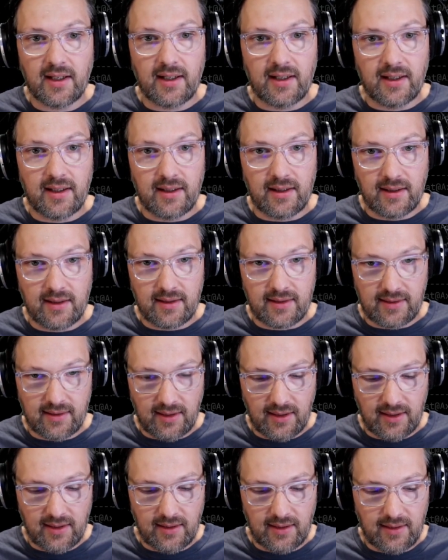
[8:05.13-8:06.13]
is
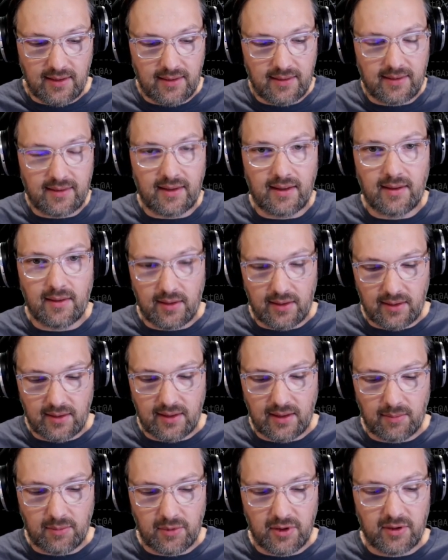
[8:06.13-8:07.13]
in this
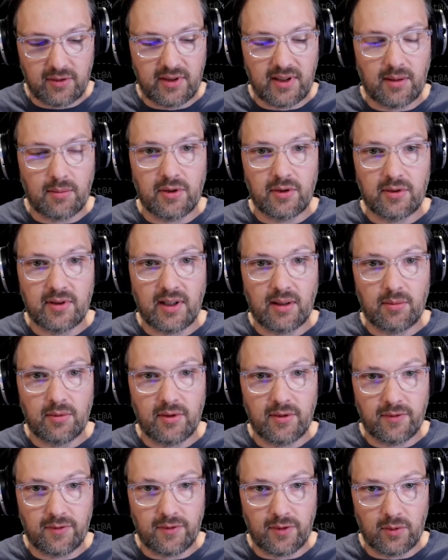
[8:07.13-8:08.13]
www
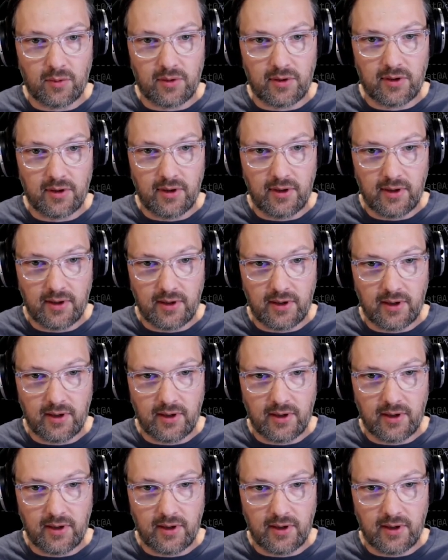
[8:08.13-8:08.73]
folder.